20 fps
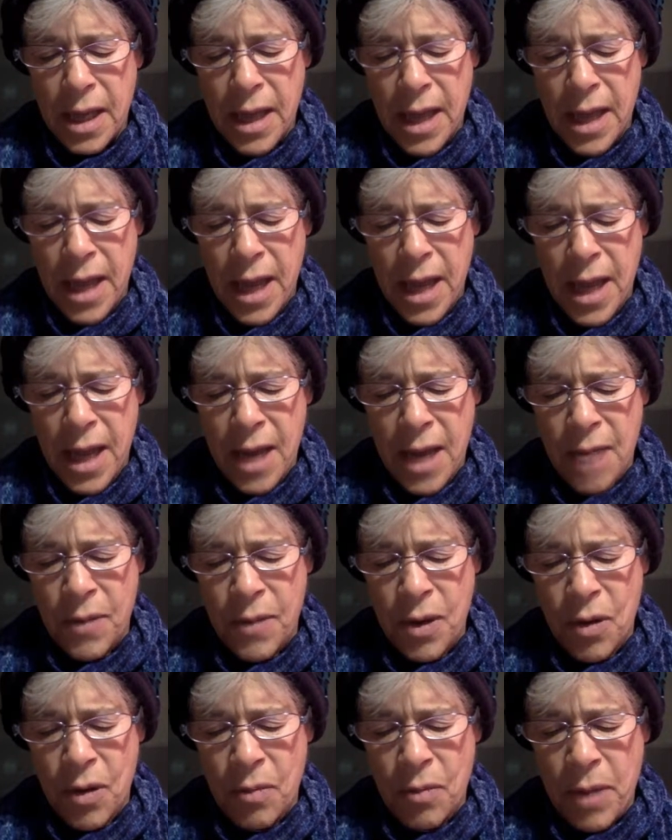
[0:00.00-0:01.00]
Aid
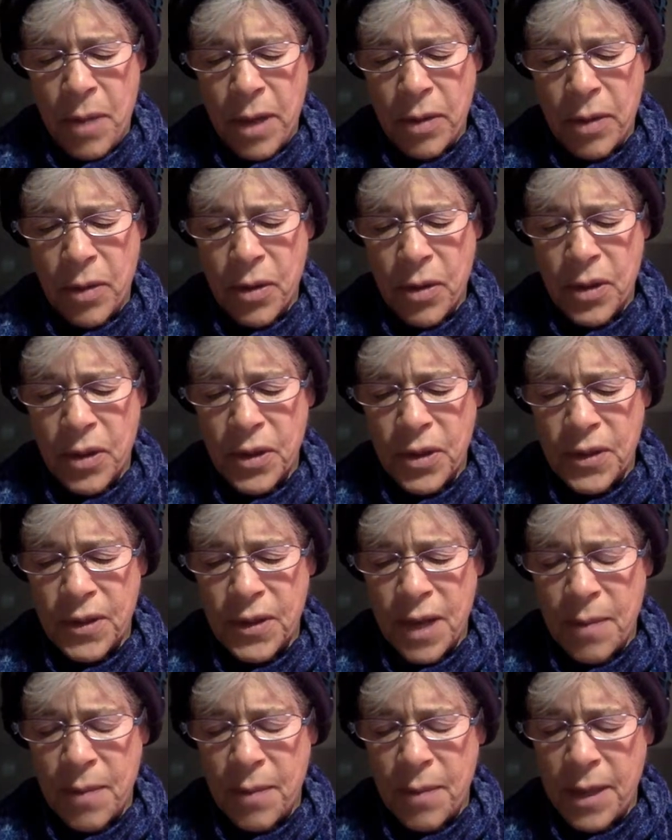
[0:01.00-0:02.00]
me, O my Lord, to
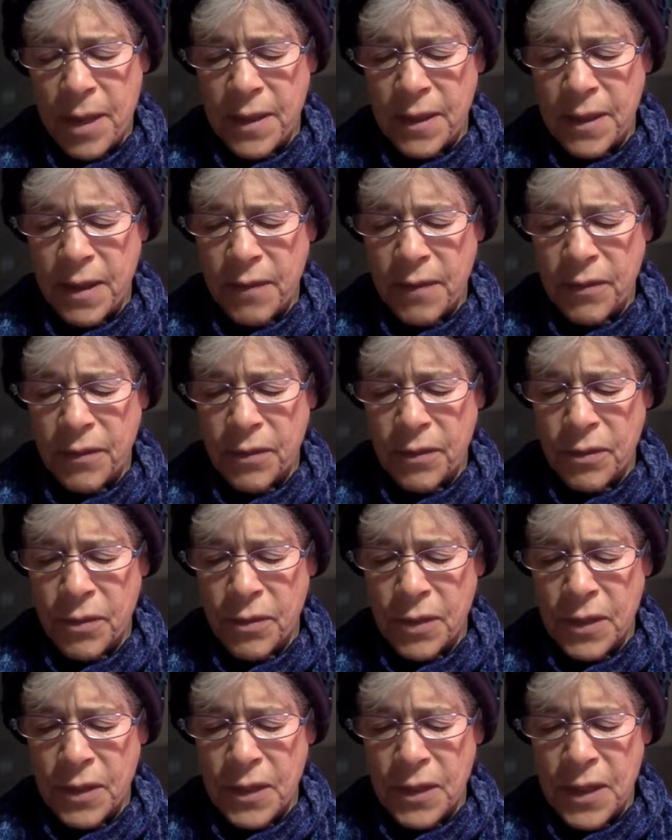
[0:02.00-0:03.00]
set myself
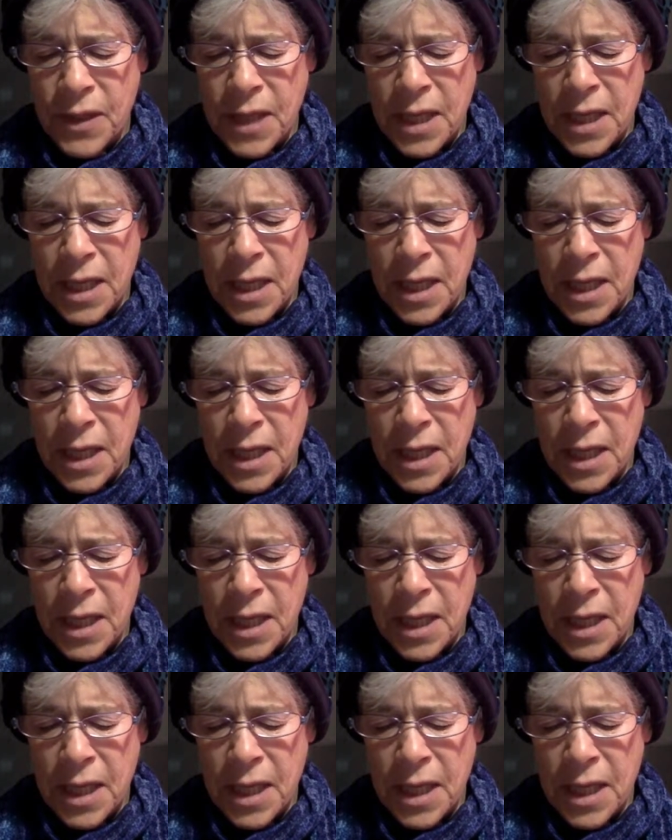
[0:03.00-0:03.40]
towards thee,